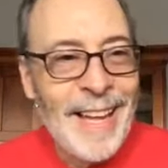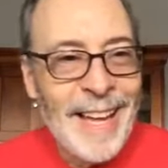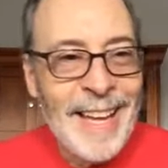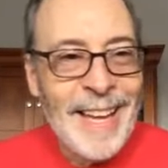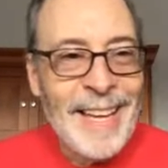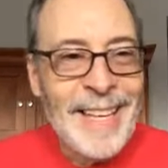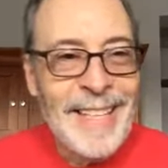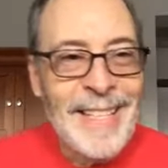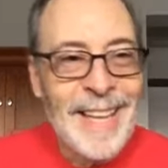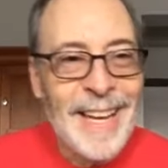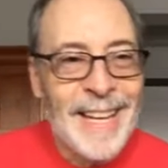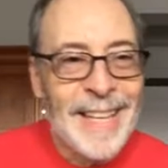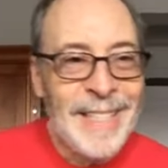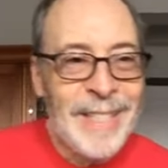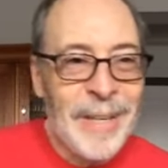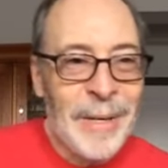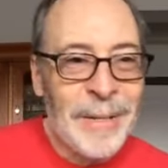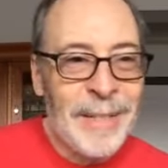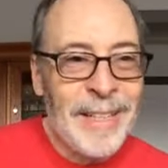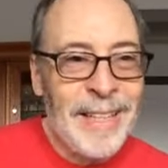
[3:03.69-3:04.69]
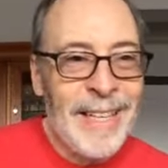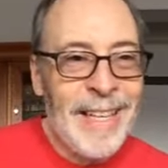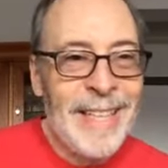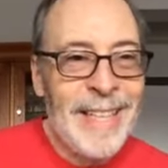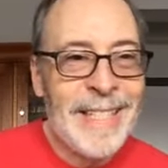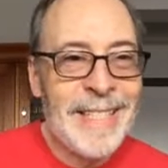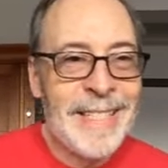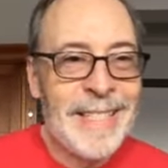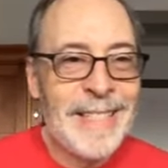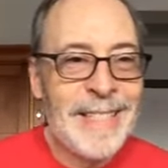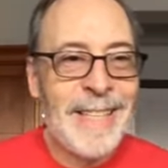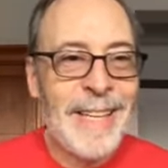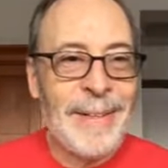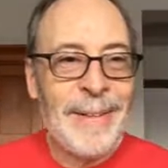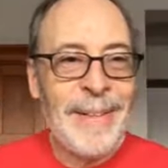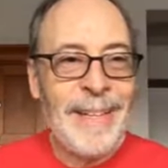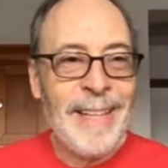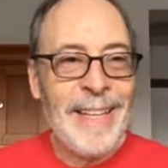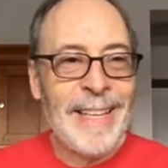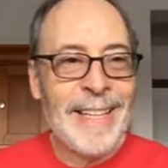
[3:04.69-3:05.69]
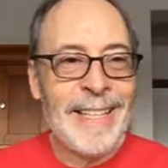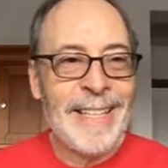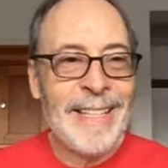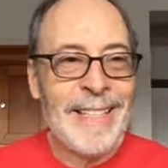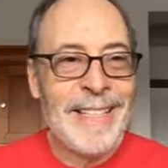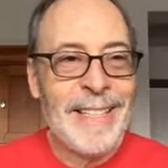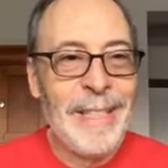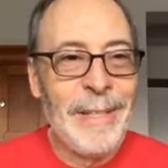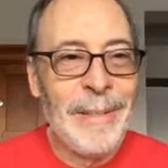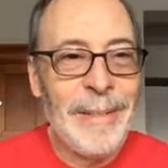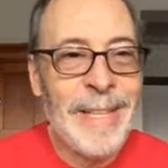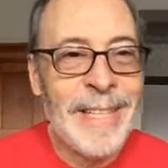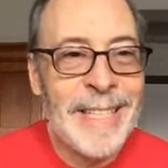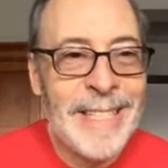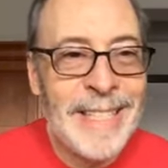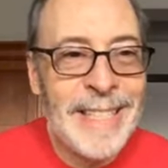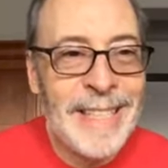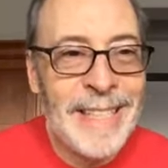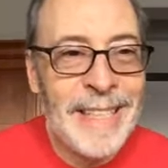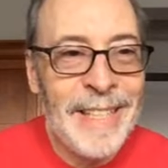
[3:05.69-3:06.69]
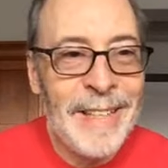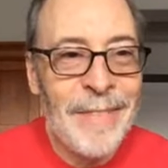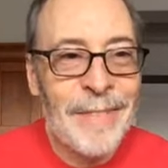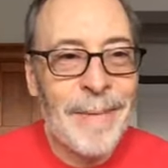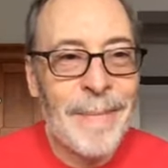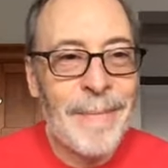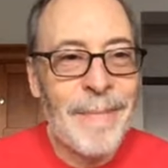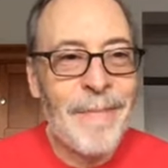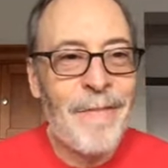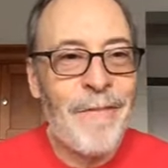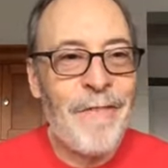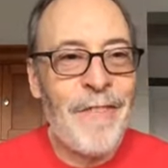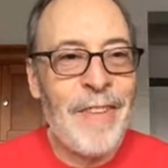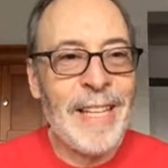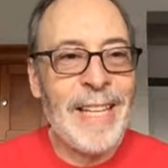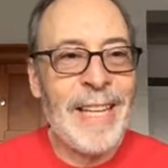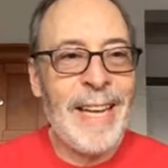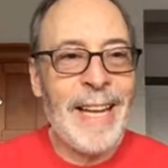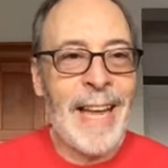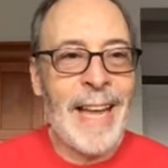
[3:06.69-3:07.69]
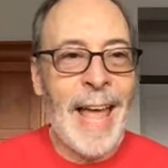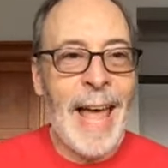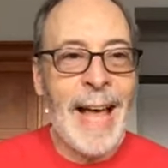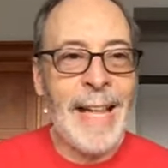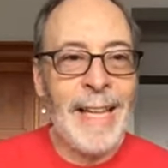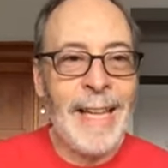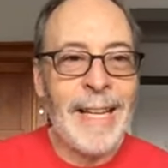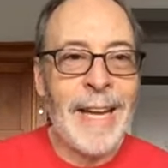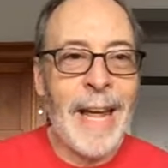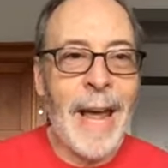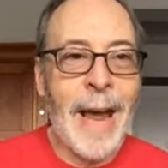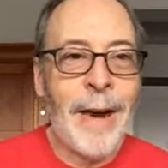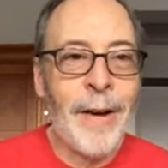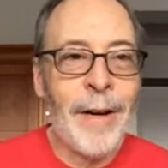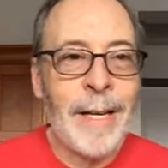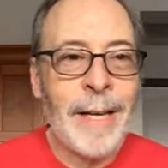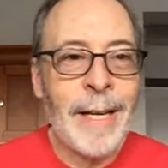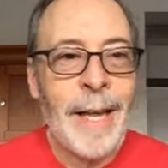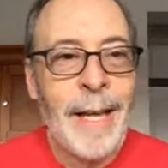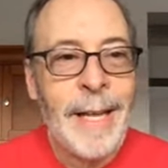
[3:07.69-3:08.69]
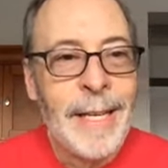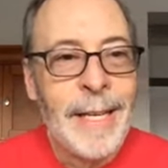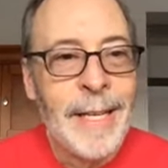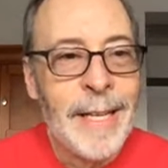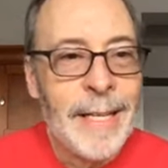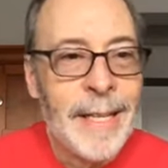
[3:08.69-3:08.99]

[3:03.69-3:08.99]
and uh, Nolan and Zoe and Luke and Dylan from Philly and Ella and Eric.